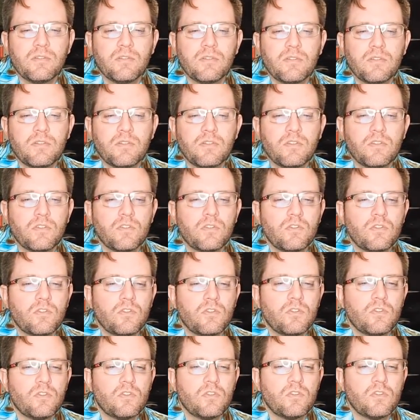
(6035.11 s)

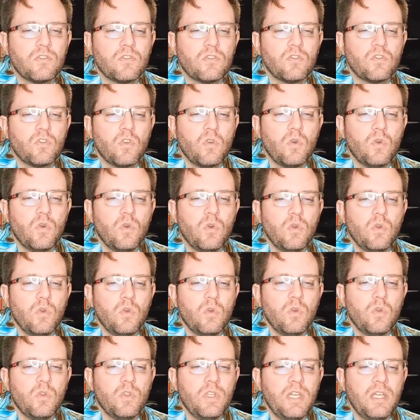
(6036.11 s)

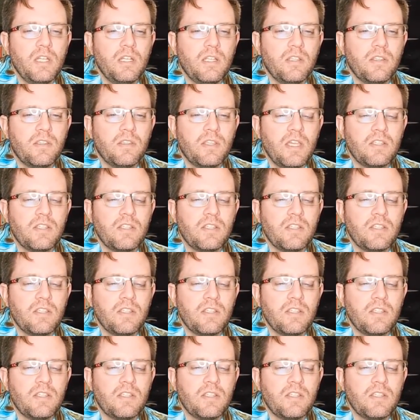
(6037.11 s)
sold any,